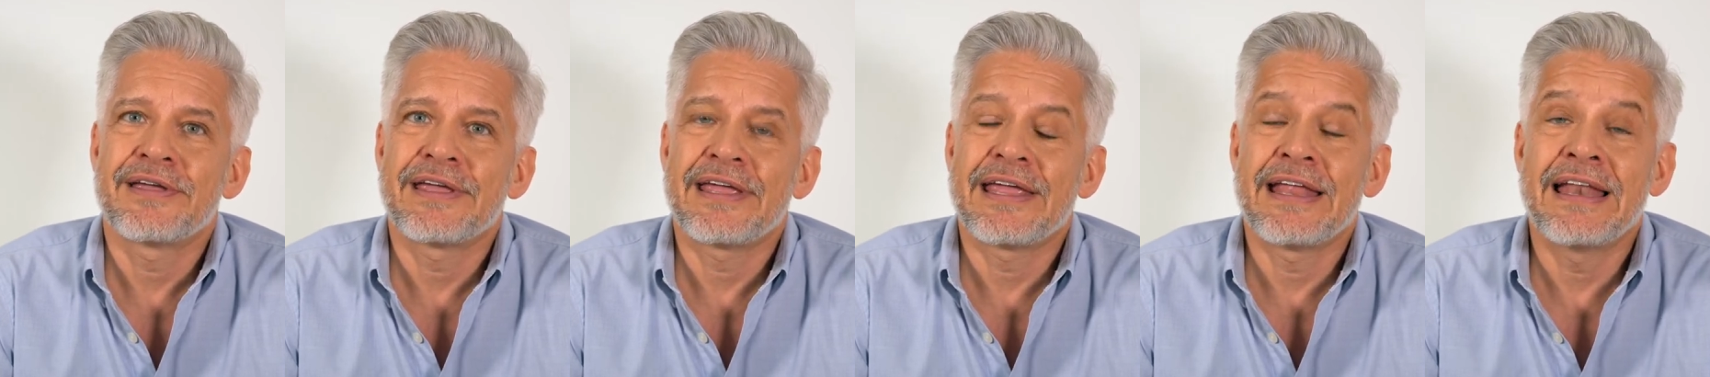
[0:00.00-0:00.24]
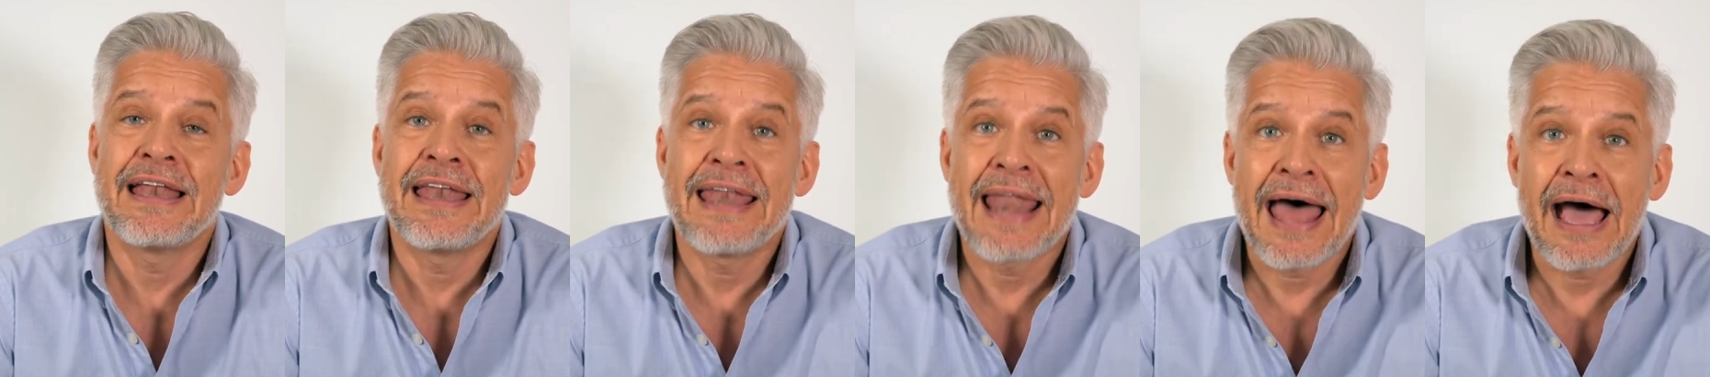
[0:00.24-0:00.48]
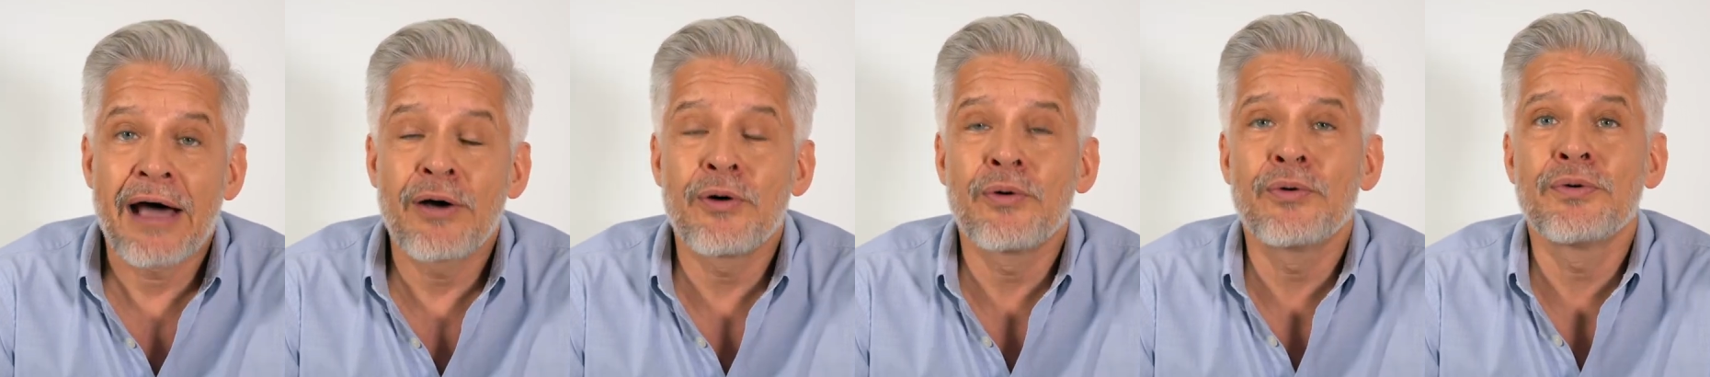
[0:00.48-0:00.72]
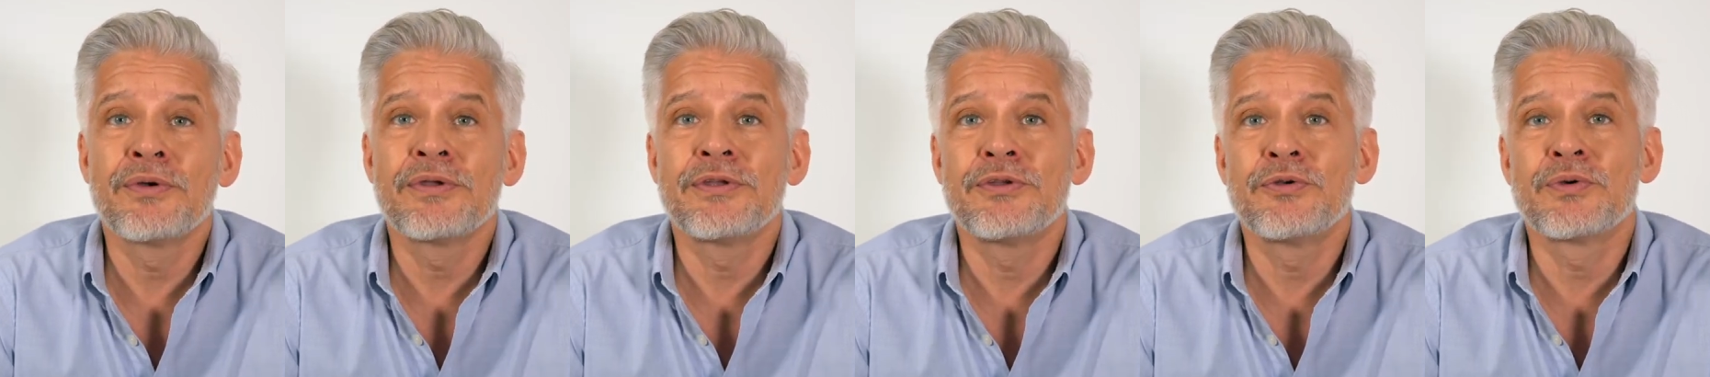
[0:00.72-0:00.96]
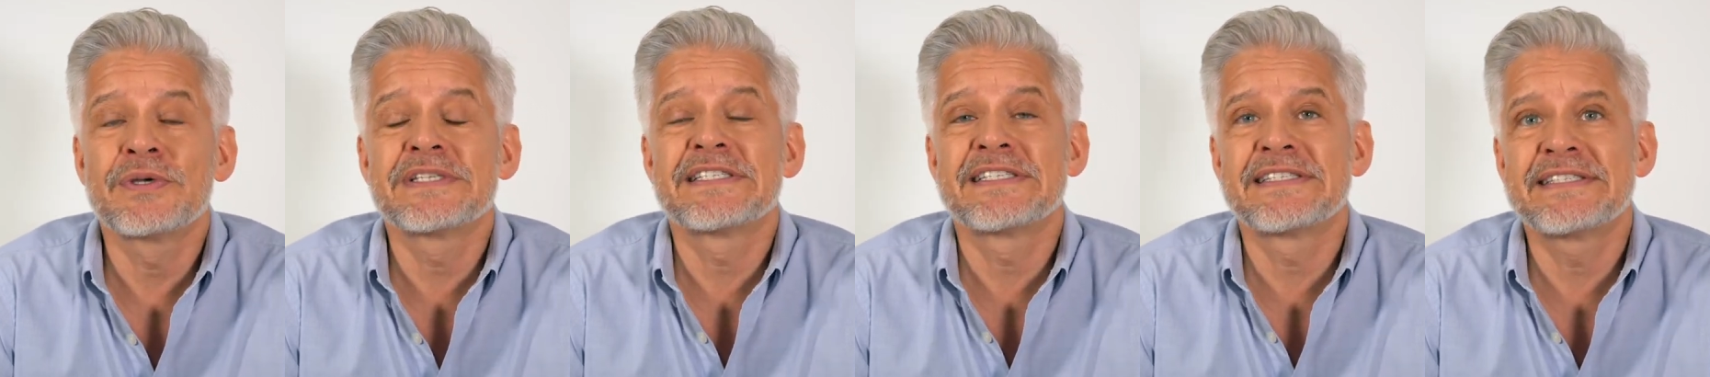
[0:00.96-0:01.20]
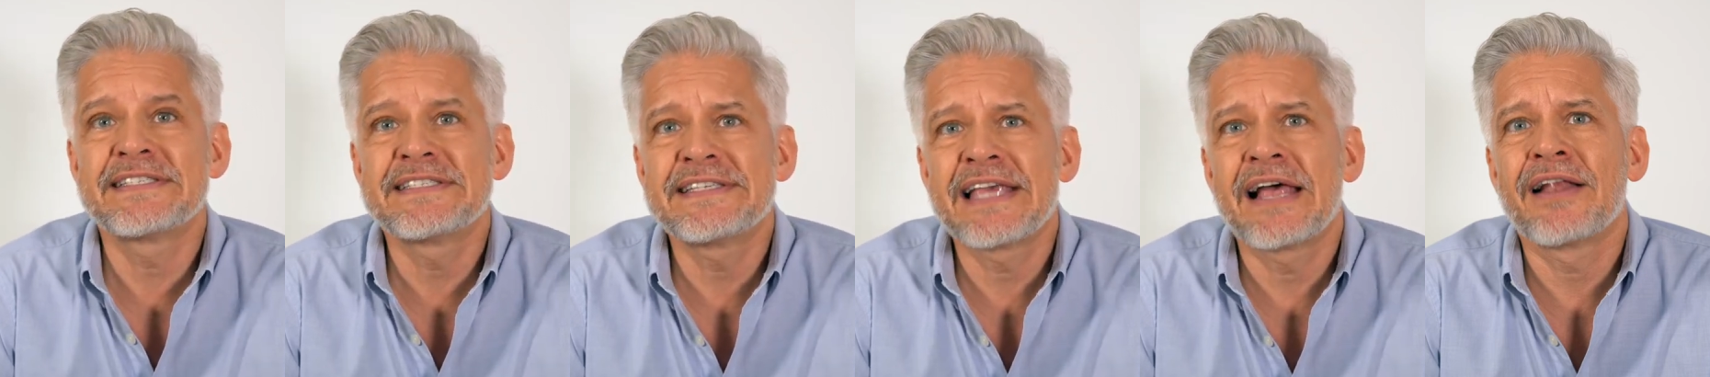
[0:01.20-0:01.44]
allow
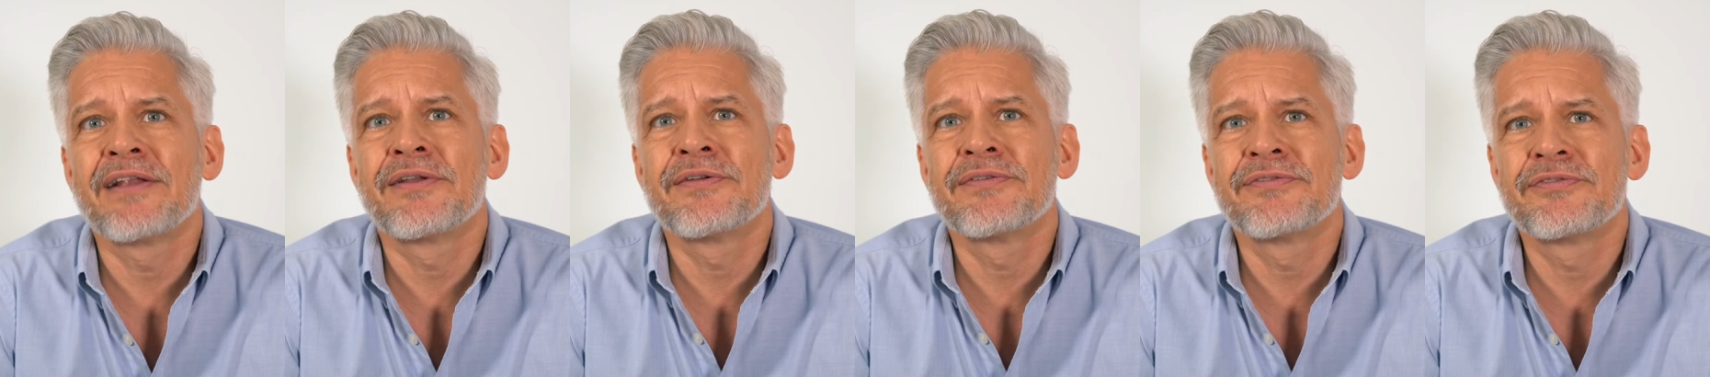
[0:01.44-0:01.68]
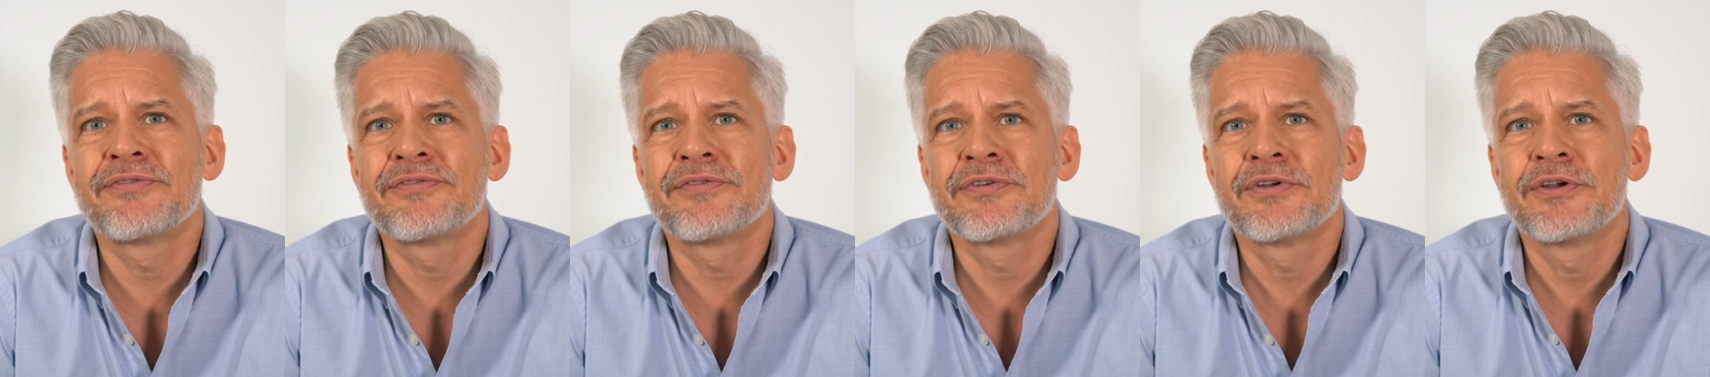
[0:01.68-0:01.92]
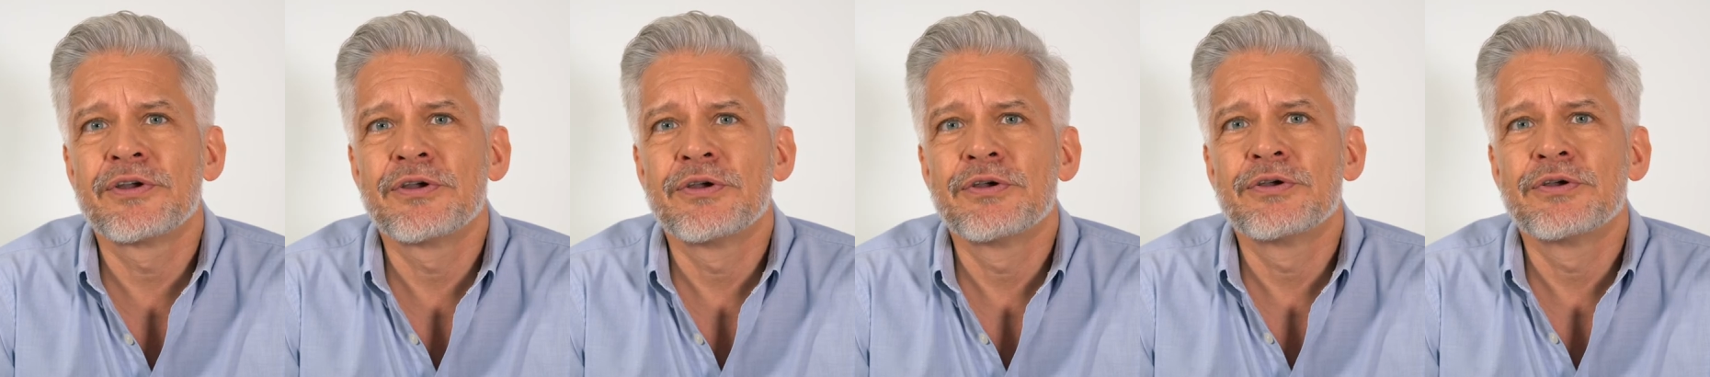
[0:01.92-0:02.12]
yourself